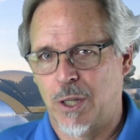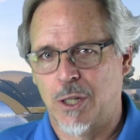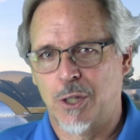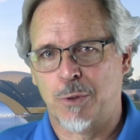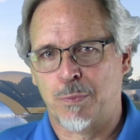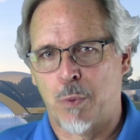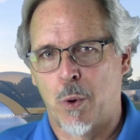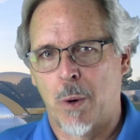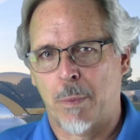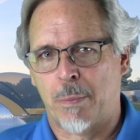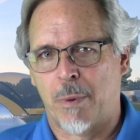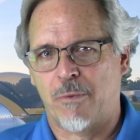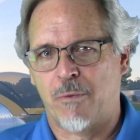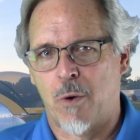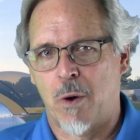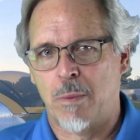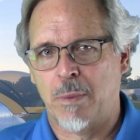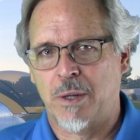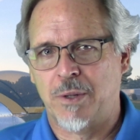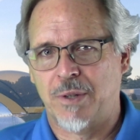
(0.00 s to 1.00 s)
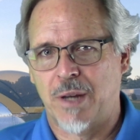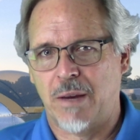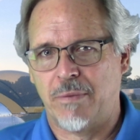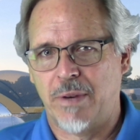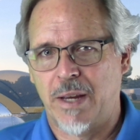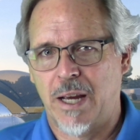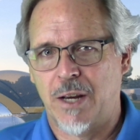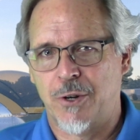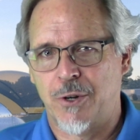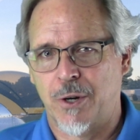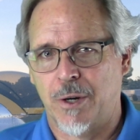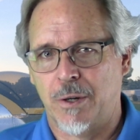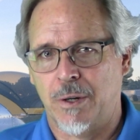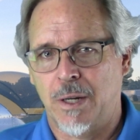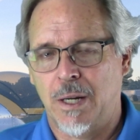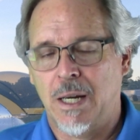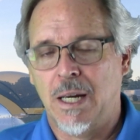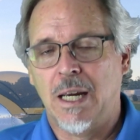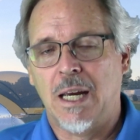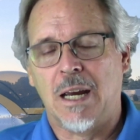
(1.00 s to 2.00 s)
at Sport Performance Aviation
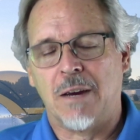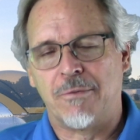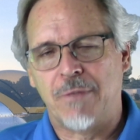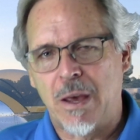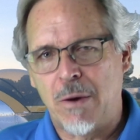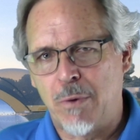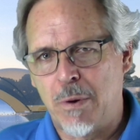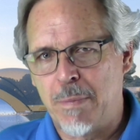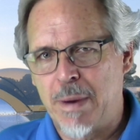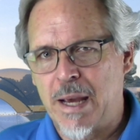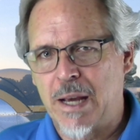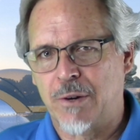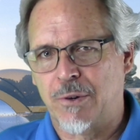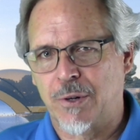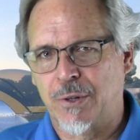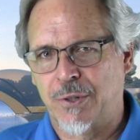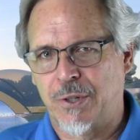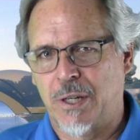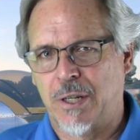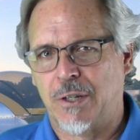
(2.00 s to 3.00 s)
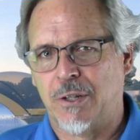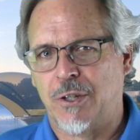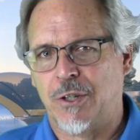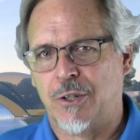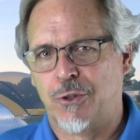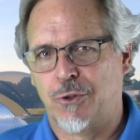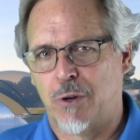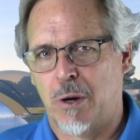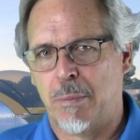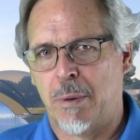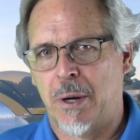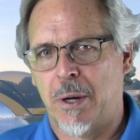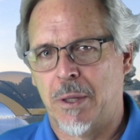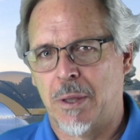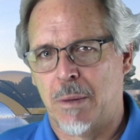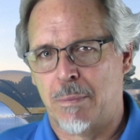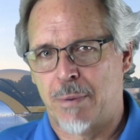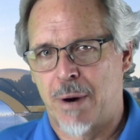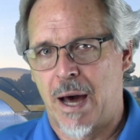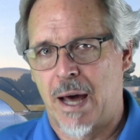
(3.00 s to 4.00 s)
if they would be interested in distributing
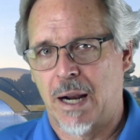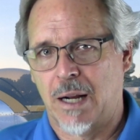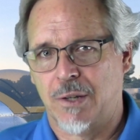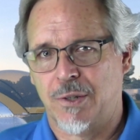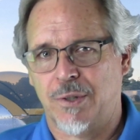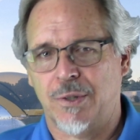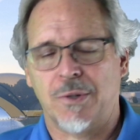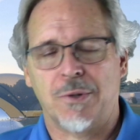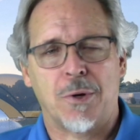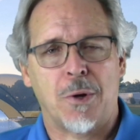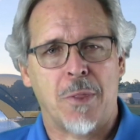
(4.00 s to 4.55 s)
the products so